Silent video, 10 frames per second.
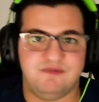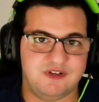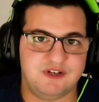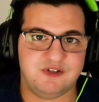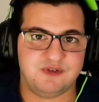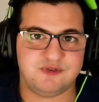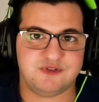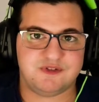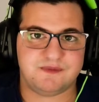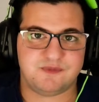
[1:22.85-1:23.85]

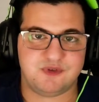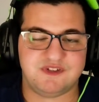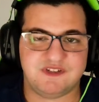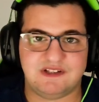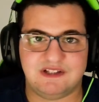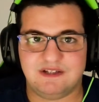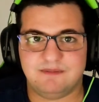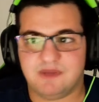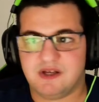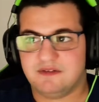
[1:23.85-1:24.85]
videos recently,
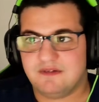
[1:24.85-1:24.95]
but